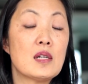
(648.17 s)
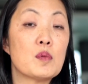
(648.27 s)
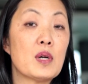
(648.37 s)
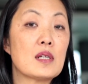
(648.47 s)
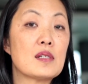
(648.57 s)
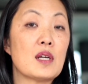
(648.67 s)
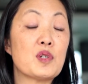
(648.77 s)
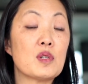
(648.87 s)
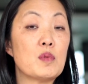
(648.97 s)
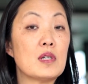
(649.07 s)
to what
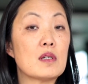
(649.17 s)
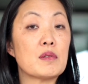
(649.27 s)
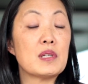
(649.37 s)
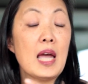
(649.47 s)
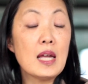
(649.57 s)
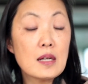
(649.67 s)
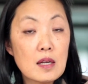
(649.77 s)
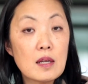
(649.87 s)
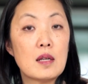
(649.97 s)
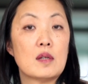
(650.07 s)
extent should we create
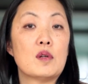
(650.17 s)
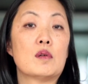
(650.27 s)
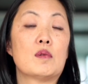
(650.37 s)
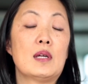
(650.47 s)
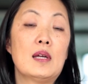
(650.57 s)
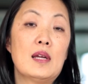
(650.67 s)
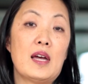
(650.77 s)
new